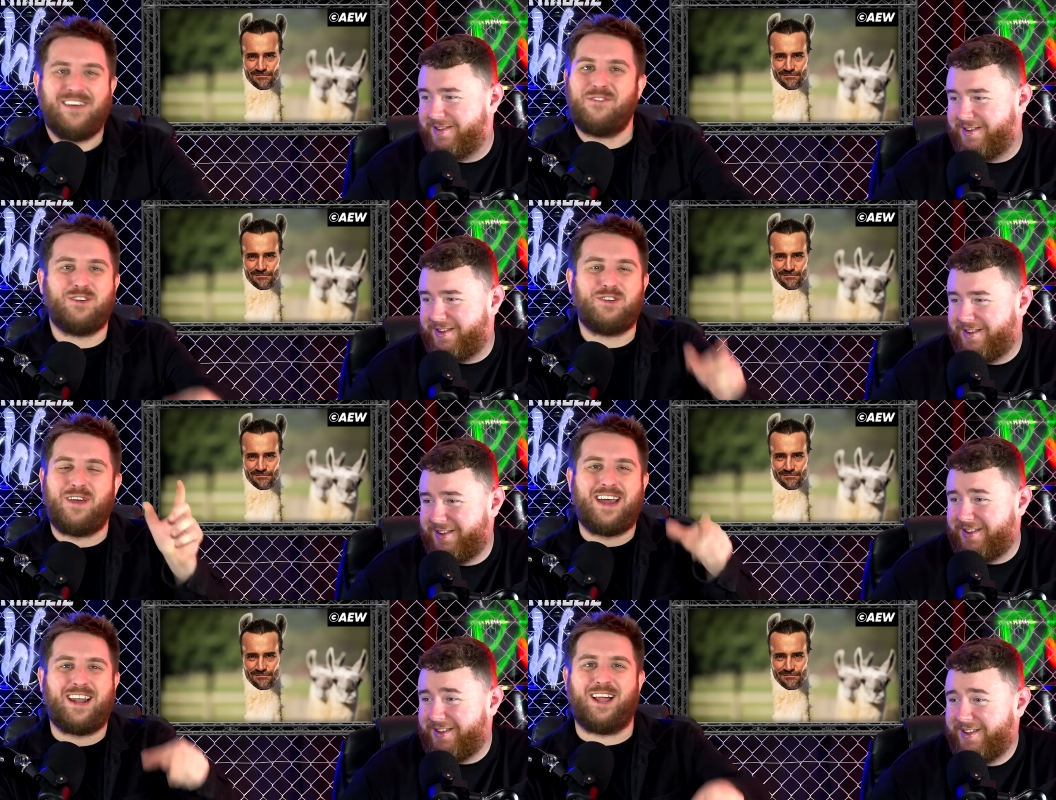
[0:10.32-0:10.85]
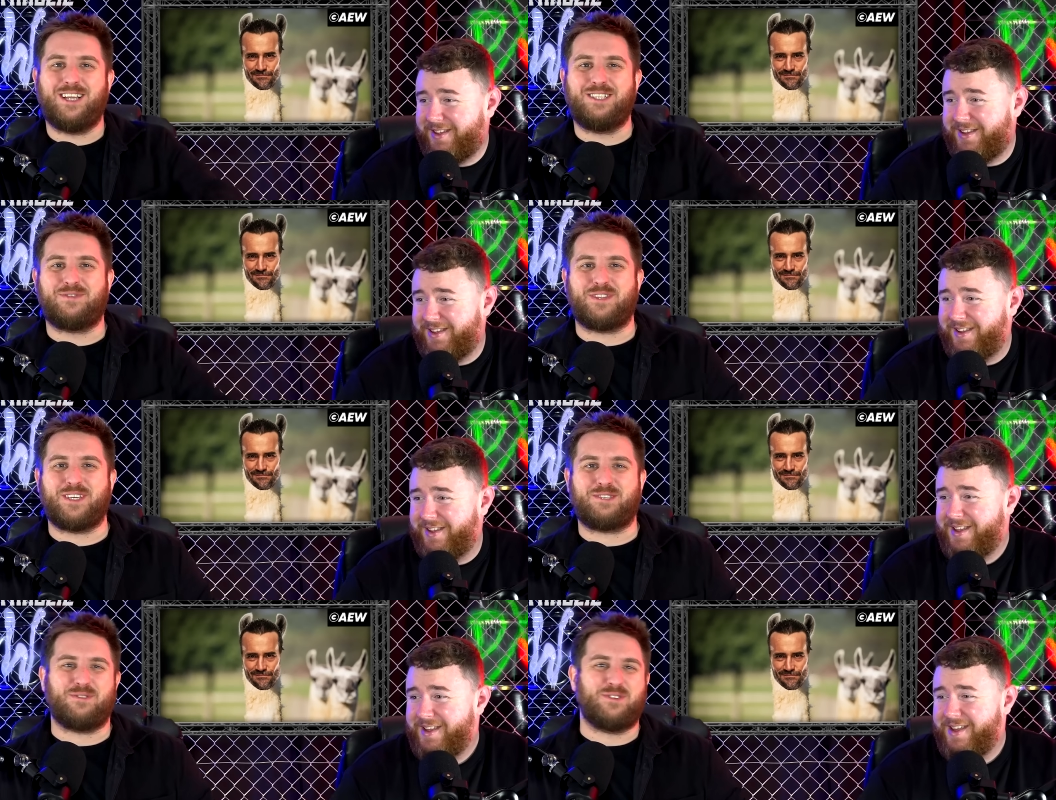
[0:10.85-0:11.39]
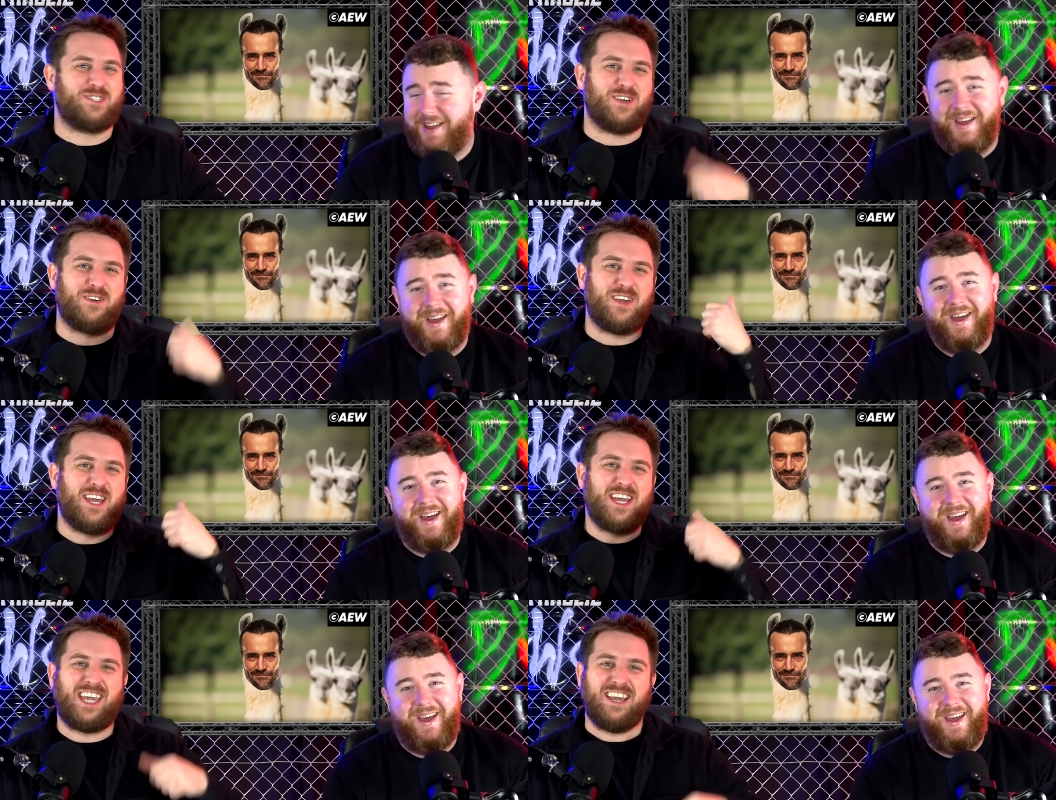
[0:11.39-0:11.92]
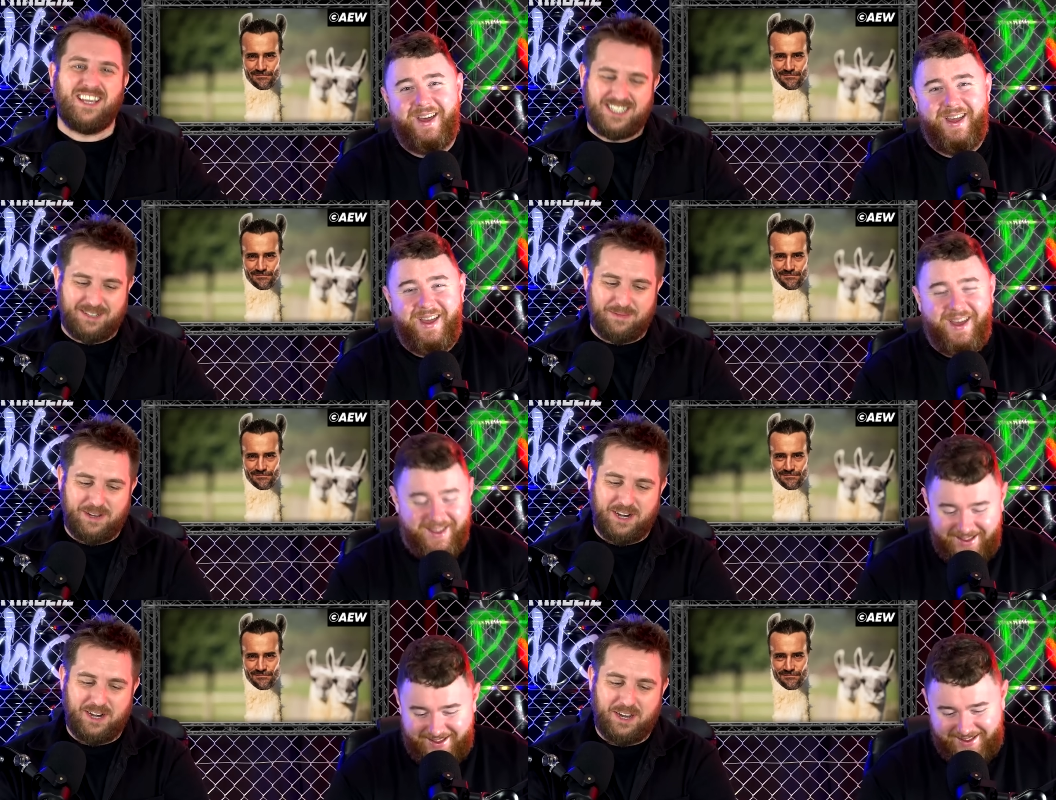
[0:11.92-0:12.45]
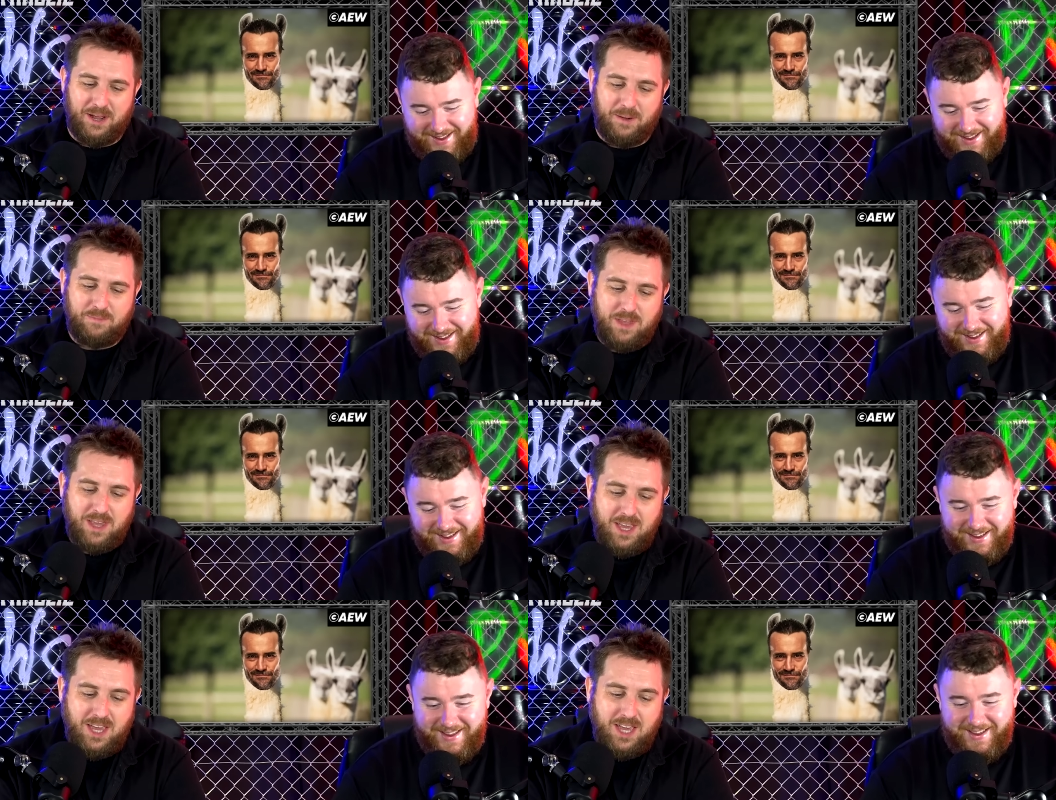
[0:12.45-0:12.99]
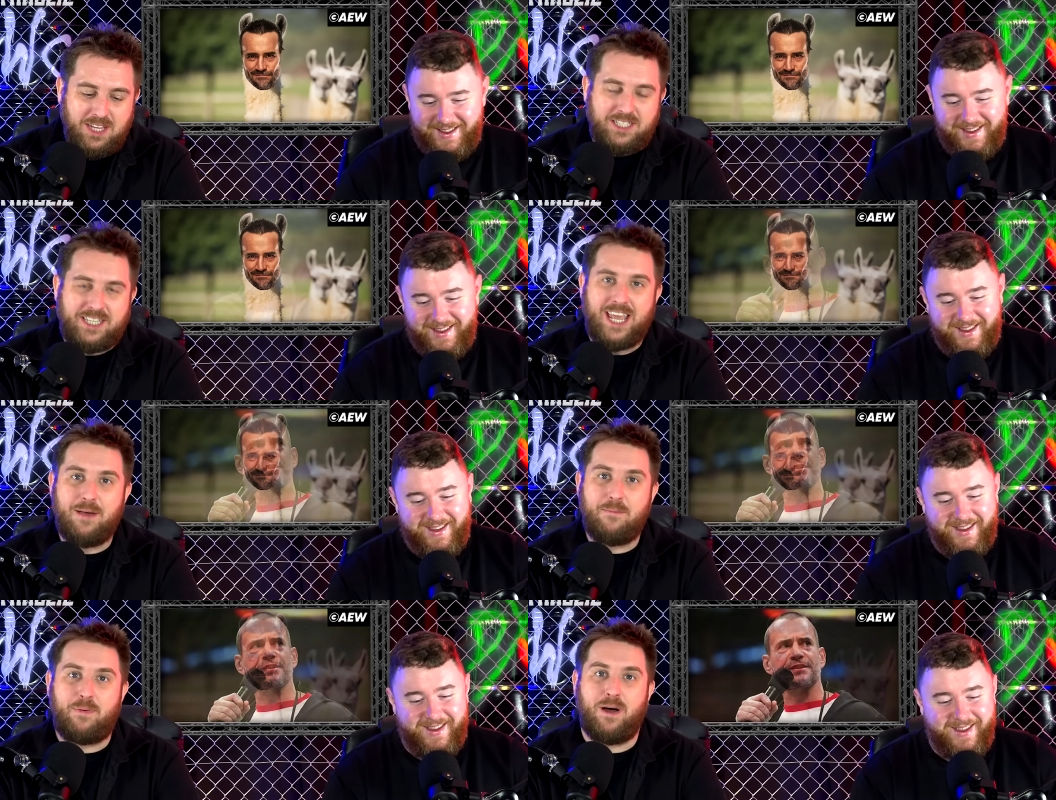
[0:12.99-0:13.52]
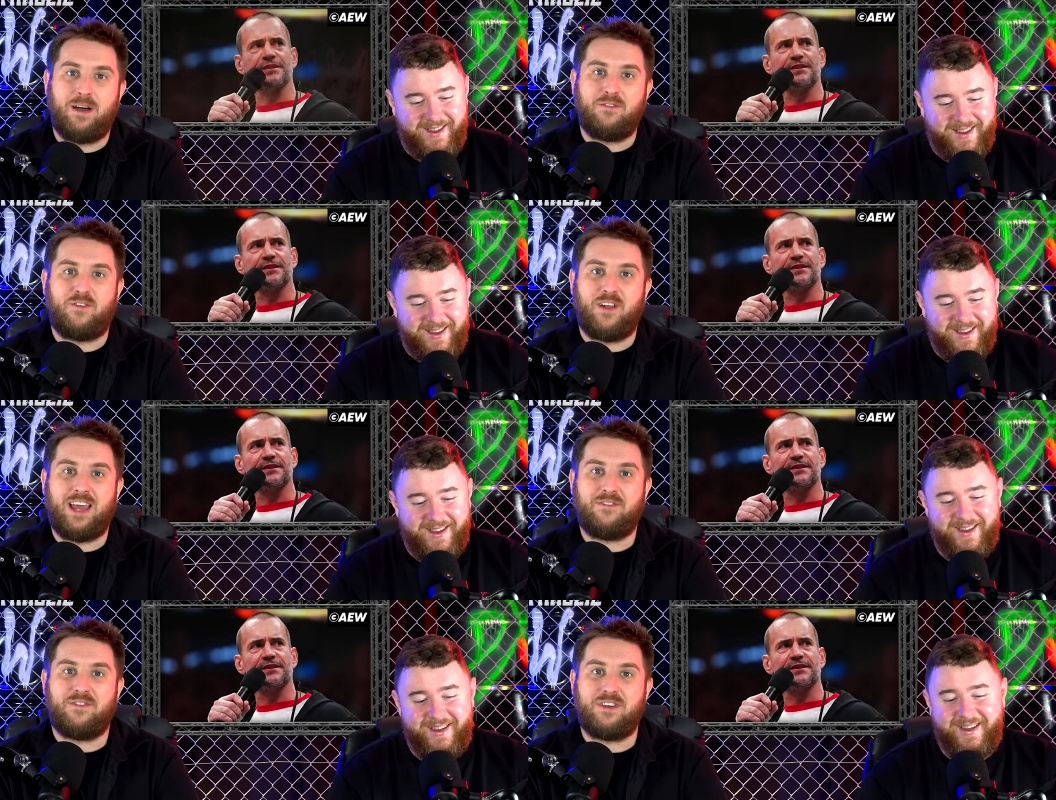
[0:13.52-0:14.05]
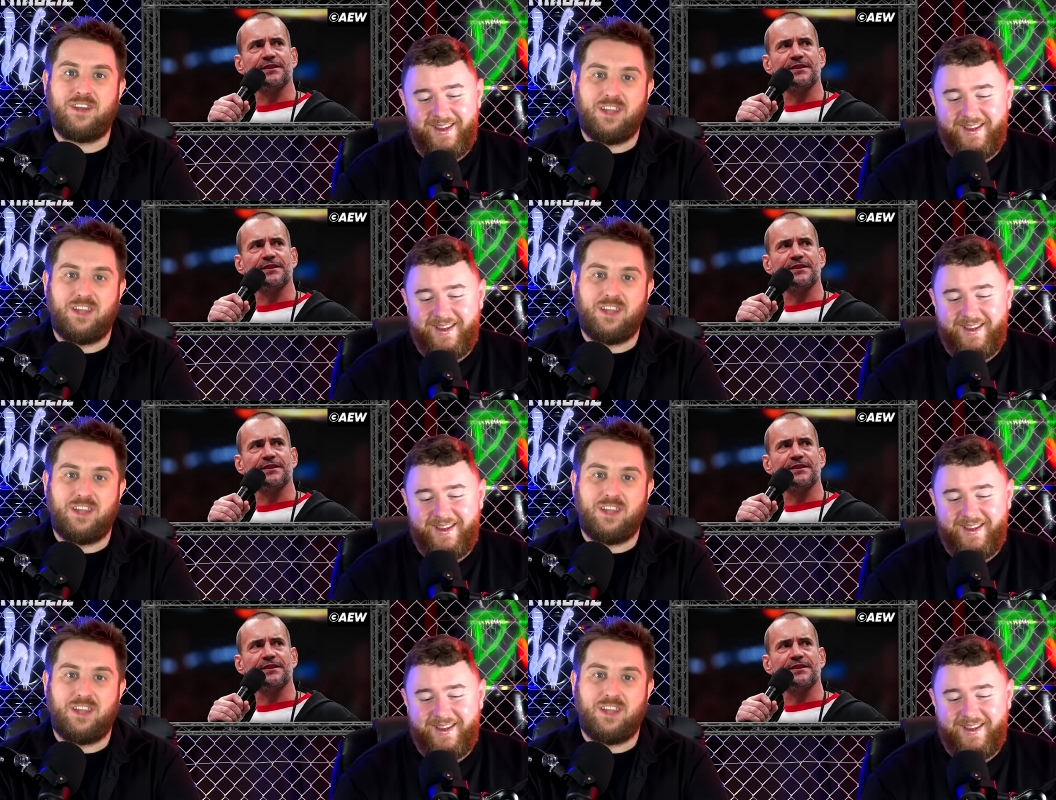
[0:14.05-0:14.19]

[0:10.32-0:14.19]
Speaker 1: you haven't got to do headlines for this one, so give you something to do. CM Punk flavored